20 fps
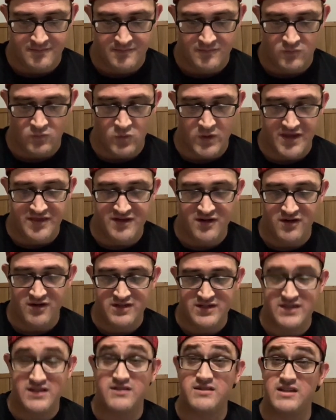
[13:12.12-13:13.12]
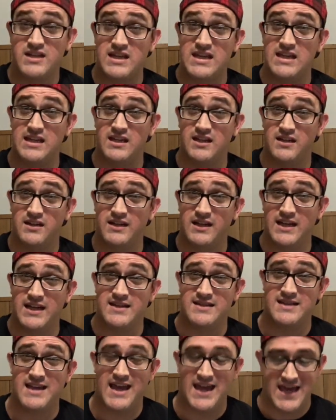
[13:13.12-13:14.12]
Withered Seed
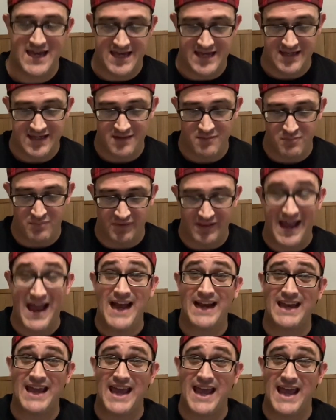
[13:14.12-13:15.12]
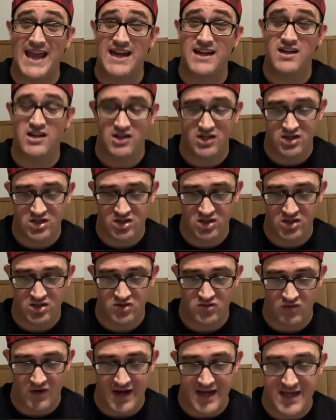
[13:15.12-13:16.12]
is a black and
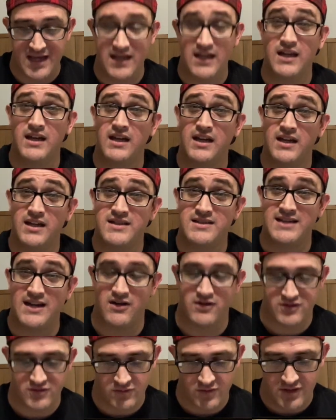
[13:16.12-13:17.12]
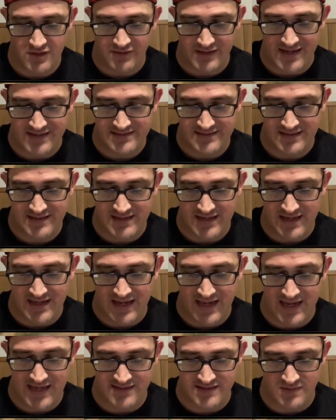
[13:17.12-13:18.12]
gray territory class
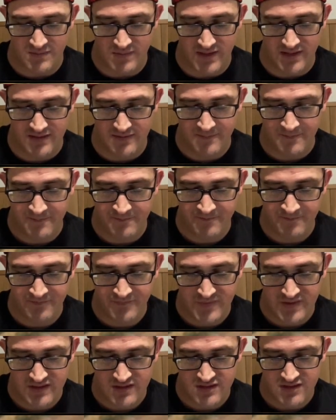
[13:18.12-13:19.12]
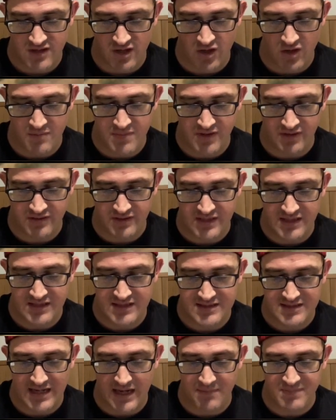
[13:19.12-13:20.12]
enhancement. Star ability,
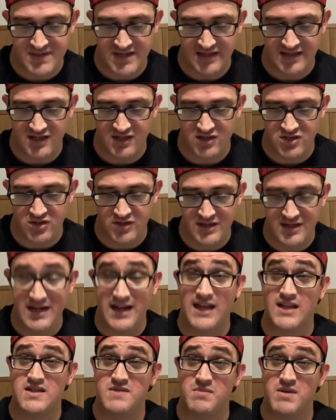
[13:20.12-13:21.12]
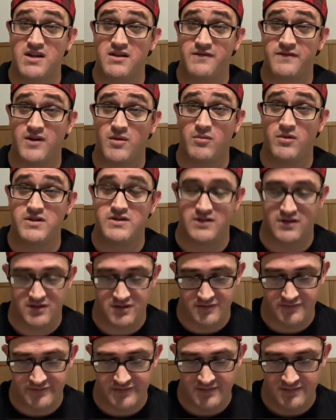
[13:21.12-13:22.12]
top deck a good enhancement from
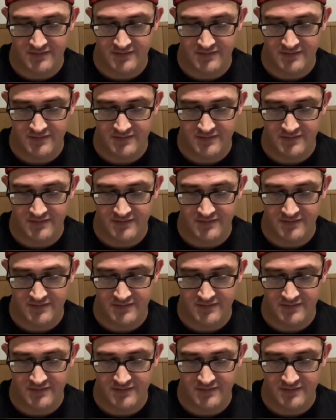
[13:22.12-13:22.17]
reserve.